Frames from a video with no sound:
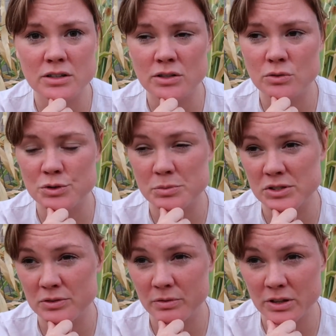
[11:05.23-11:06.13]
you know,
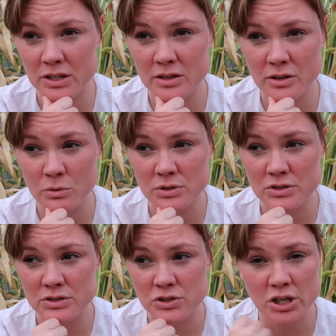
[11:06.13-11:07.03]
specifically there
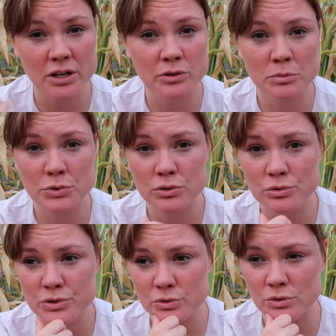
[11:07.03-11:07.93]
was child
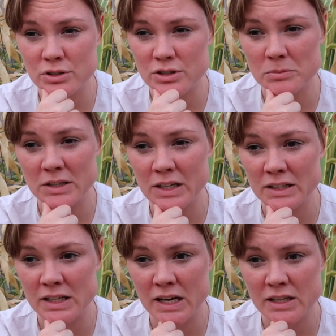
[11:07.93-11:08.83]
abuse or something
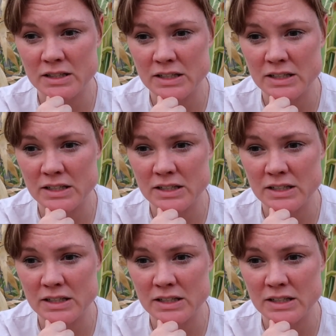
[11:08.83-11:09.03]
like that,